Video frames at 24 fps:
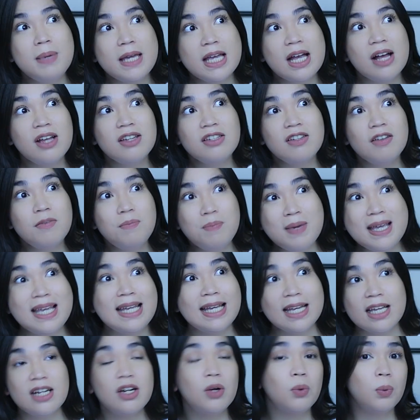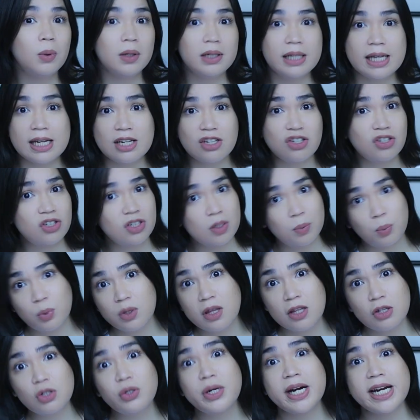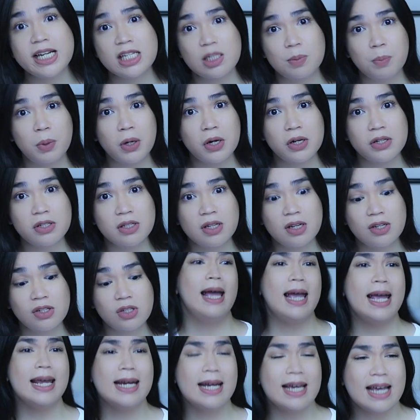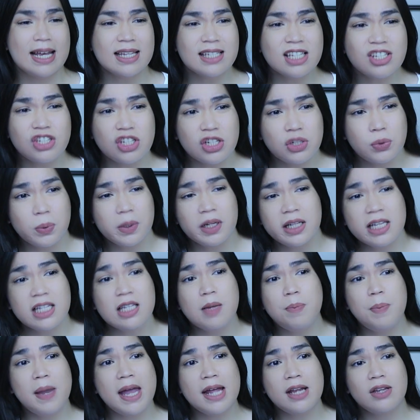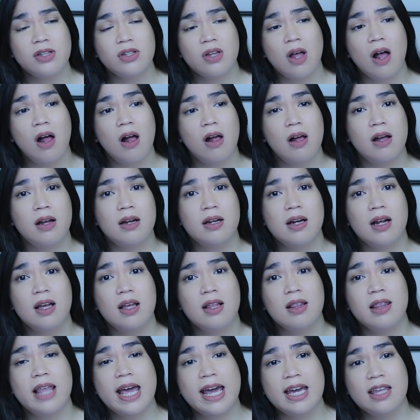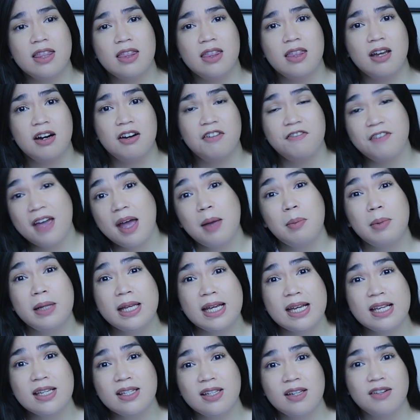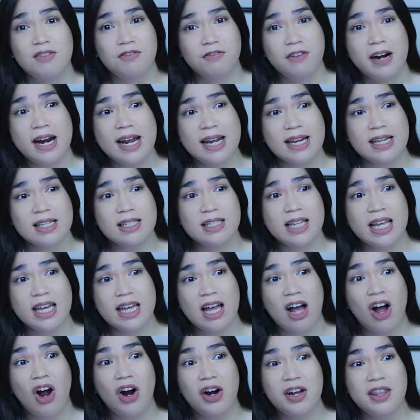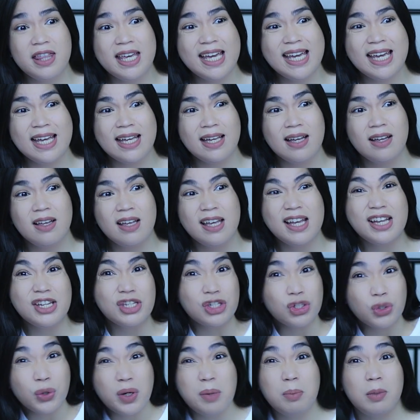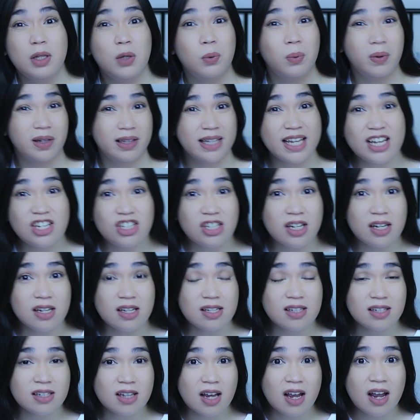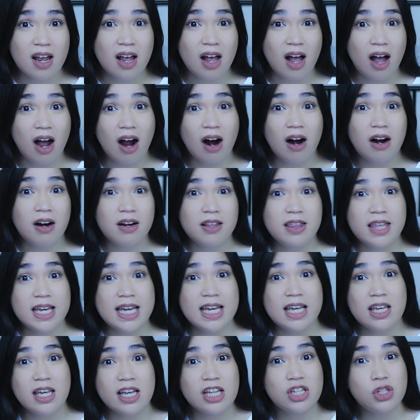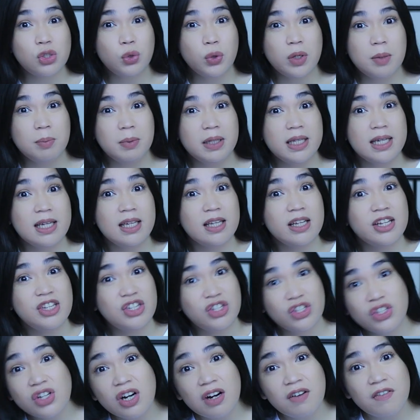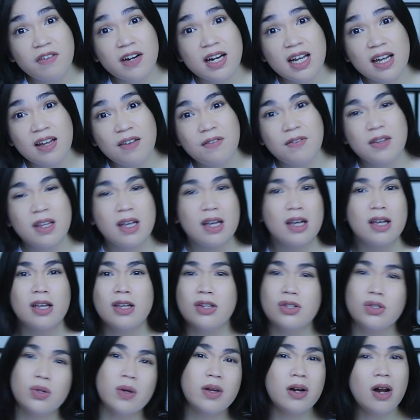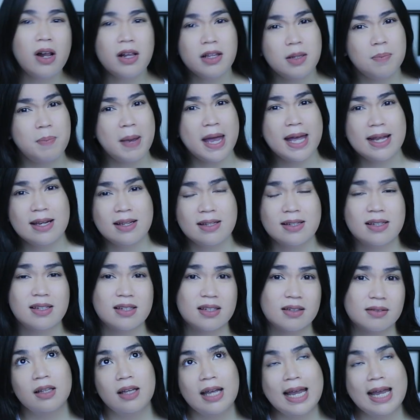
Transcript: because of being in a relationship with a trans person. And I guess it just really depends on like their families and friends. Like, are they extremely religious? Are they extremely conservative? So it all depends.